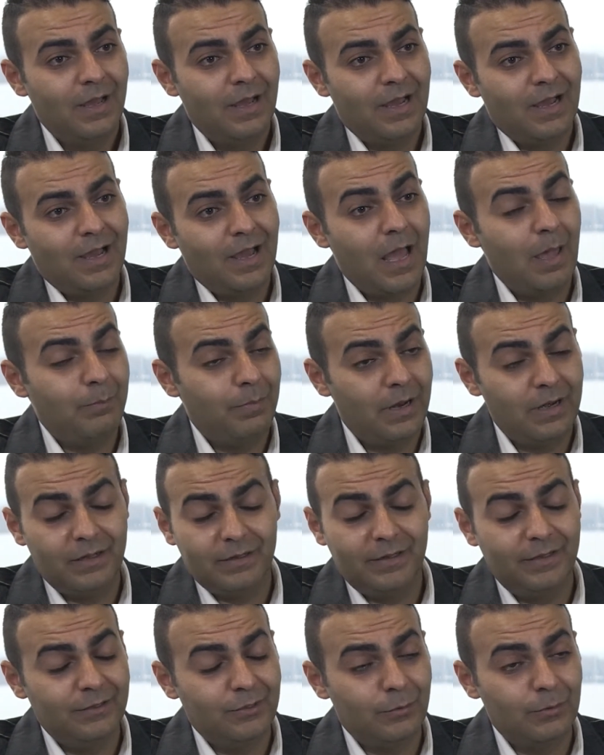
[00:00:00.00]
Uh,
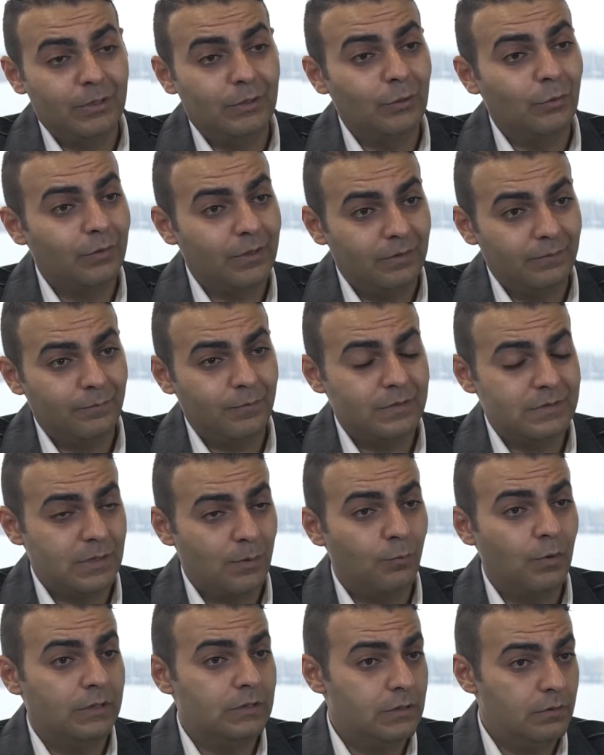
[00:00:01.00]
apparently, they were looking for
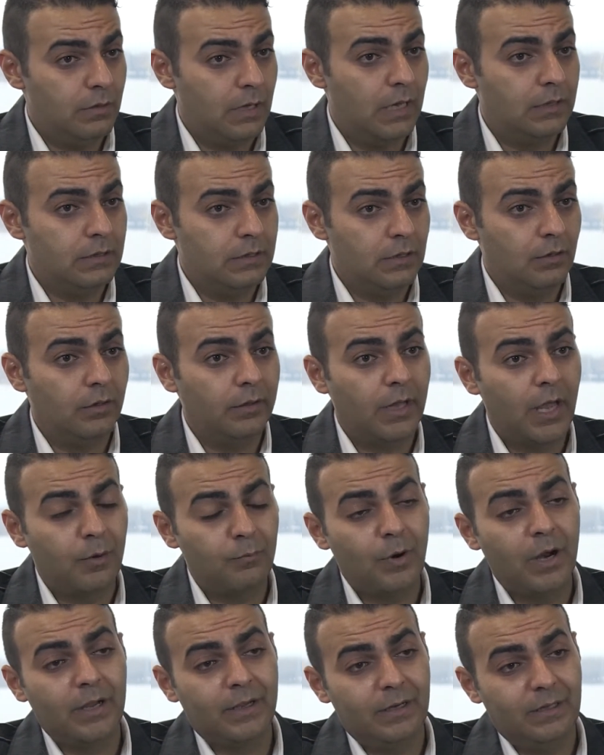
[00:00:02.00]
someone to head the online
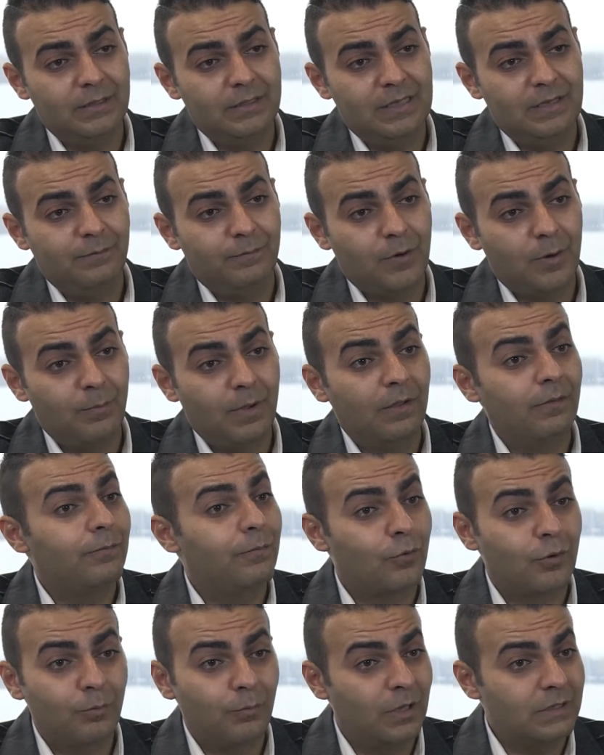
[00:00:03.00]
marketing team for about
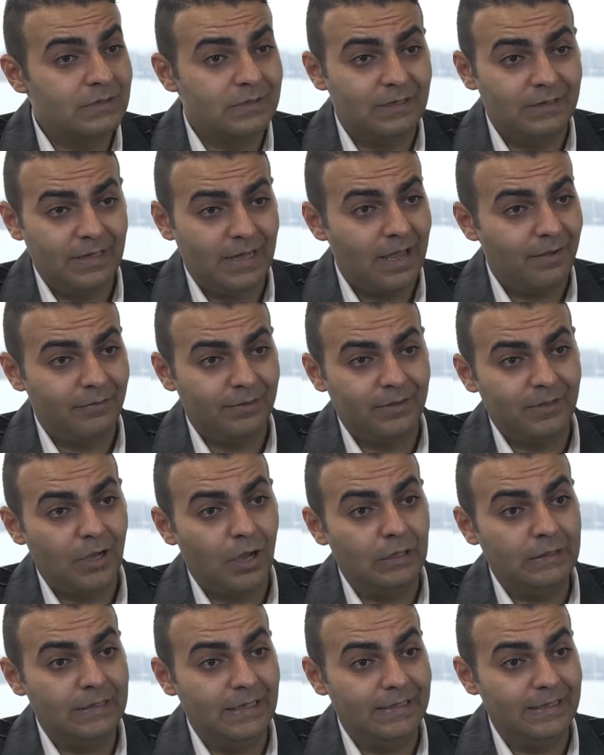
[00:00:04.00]
four months, and they haven't
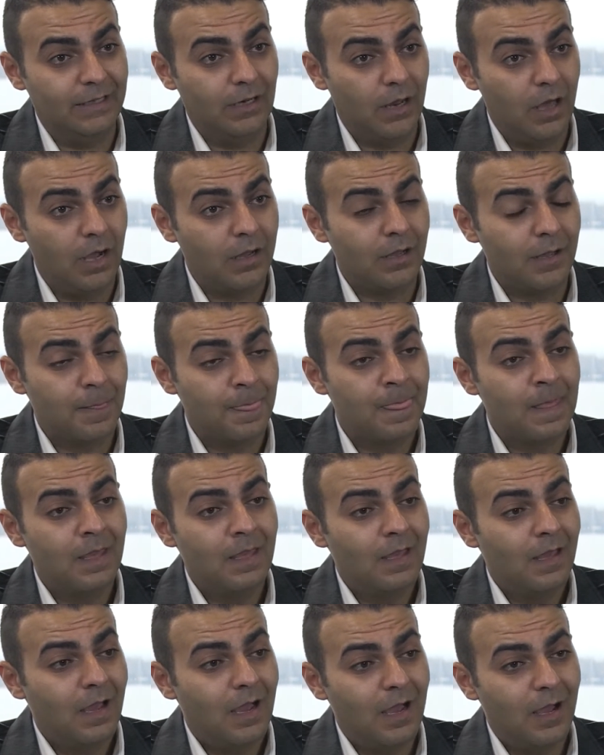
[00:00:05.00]
got any luck.
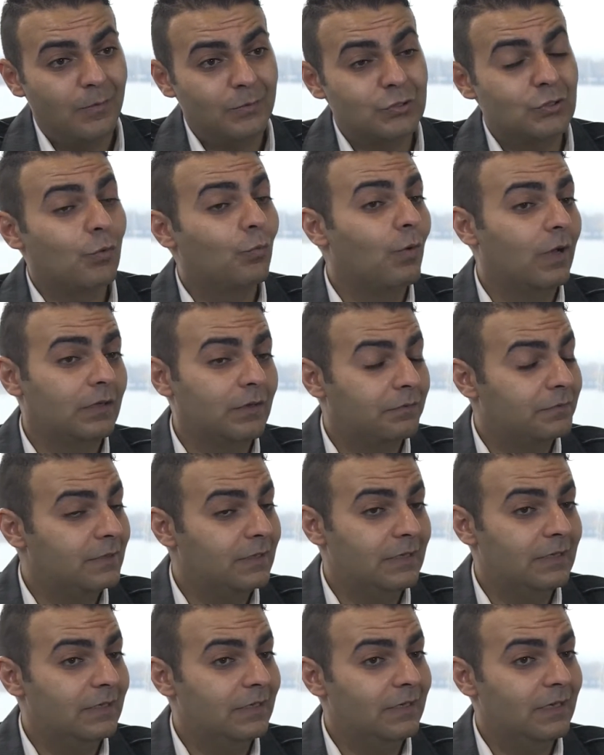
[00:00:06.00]
Uh, so one of
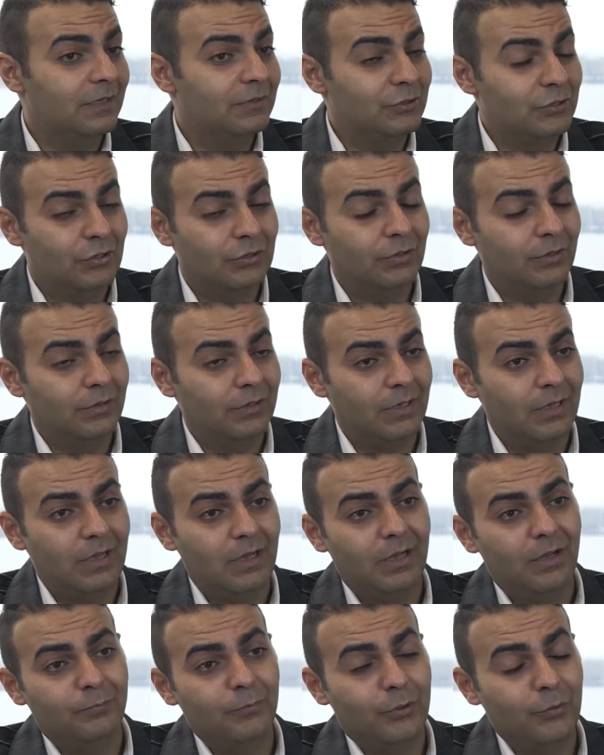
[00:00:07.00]
the internal
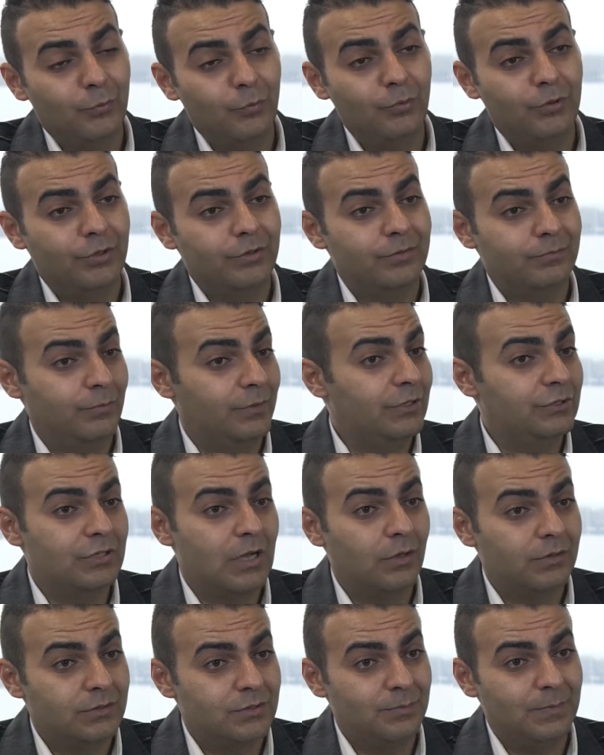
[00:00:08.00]
uh, recruiters reached
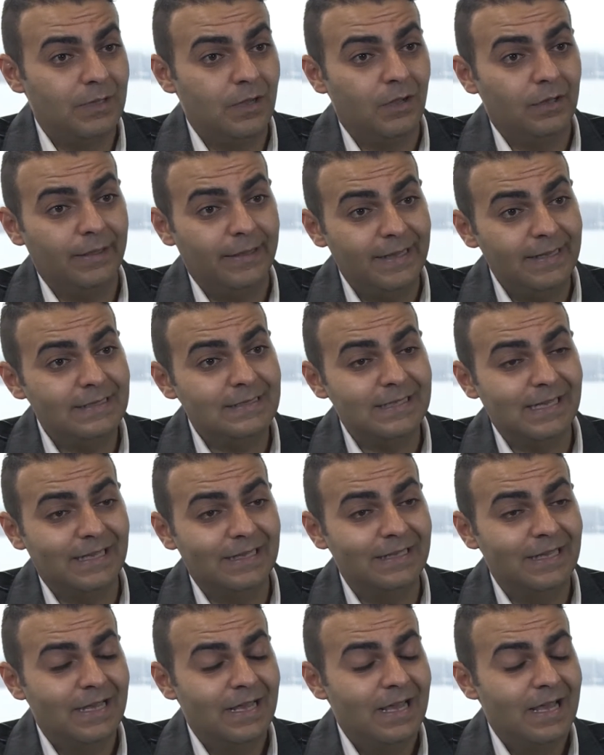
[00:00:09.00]
out to me on
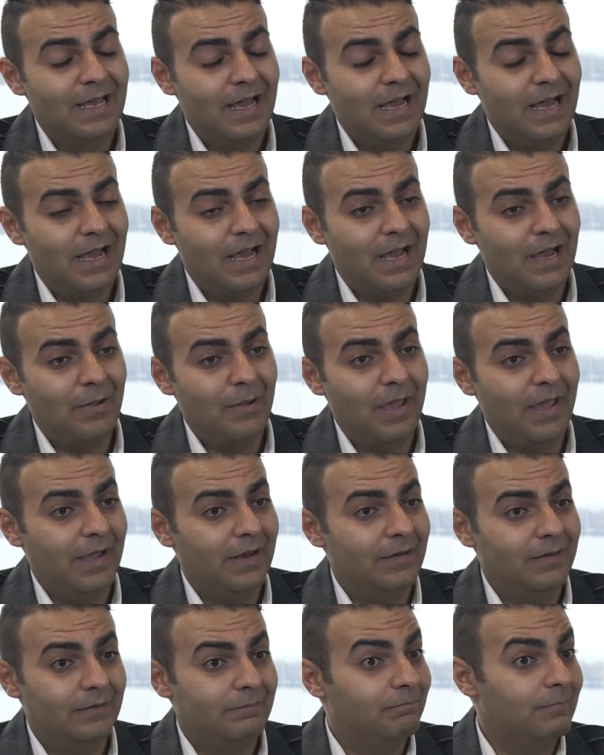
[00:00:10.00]
LinkedIn uh,
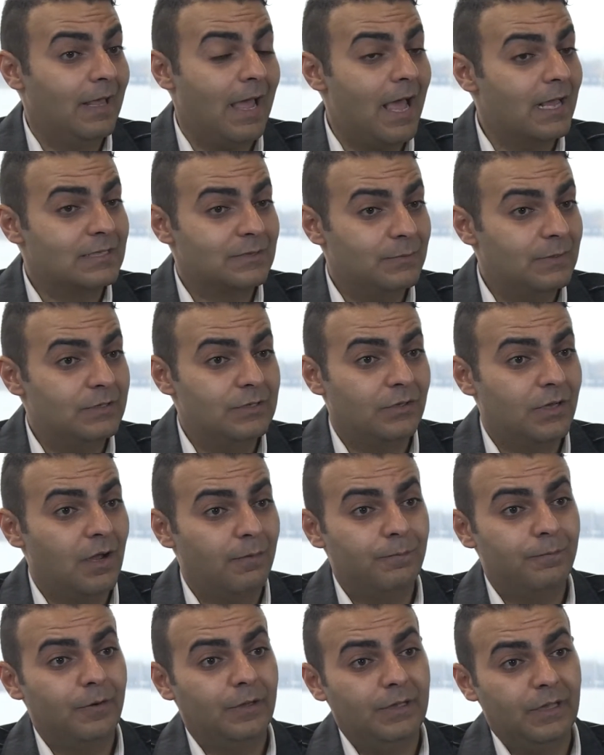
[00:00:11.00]
and asked me to come
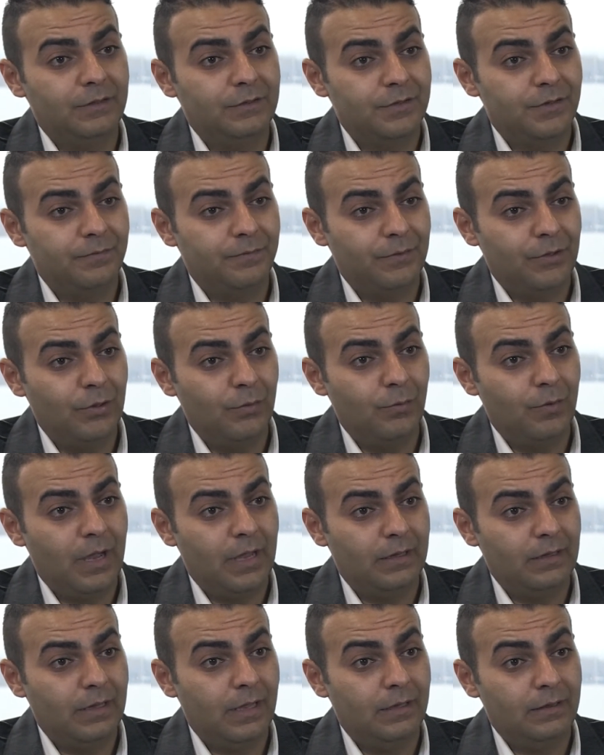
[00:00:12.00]
for an interview.
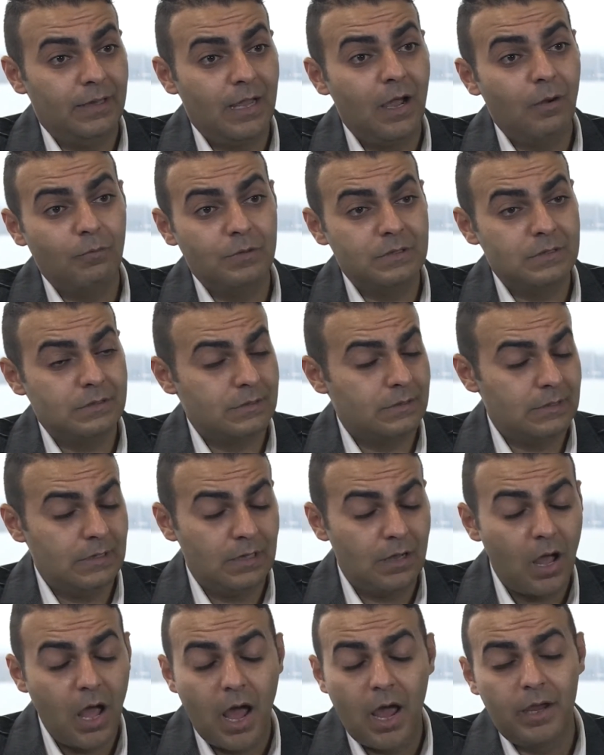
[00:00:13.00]
And, and that was the
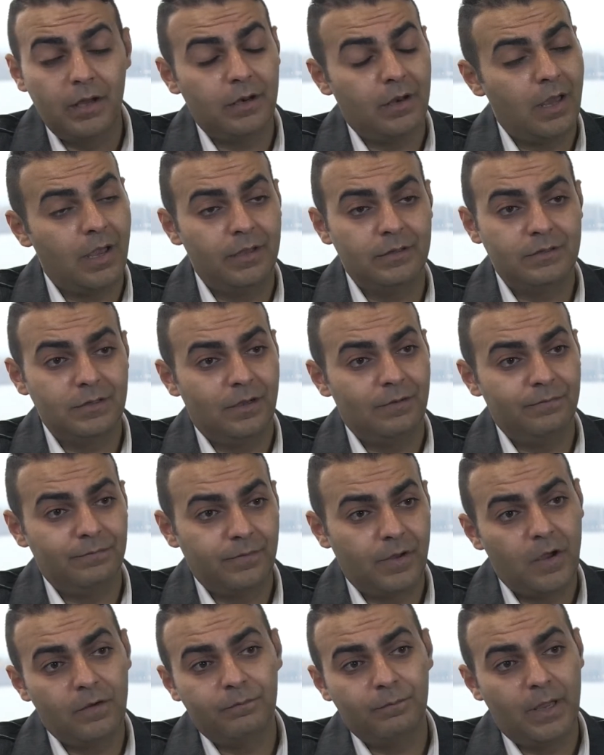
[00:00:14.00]
highlight of,
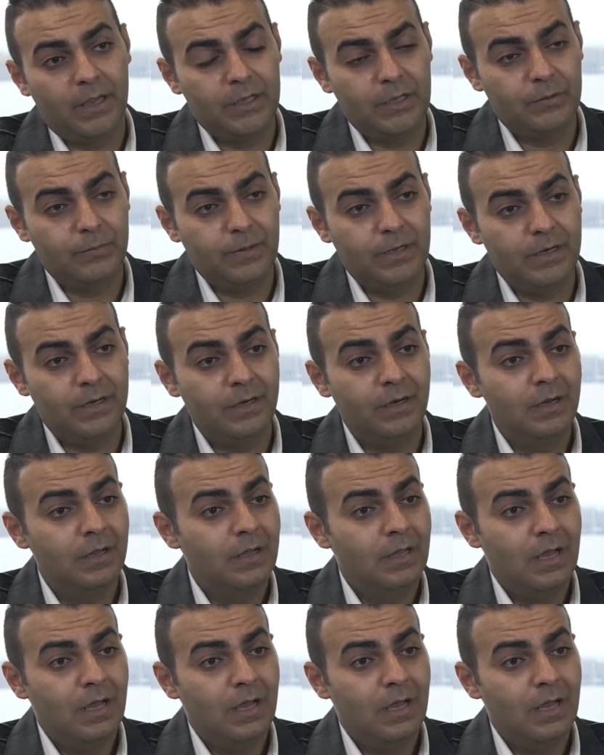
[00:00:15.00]
of my career.